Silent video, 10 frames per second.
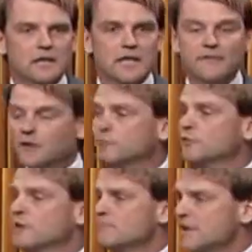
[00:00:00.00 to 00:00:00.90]
even
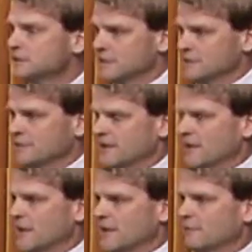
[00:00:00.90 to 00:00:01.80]
approving missions for the
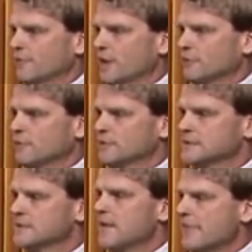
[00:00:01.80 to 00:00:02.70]
Canadian Armed Forces,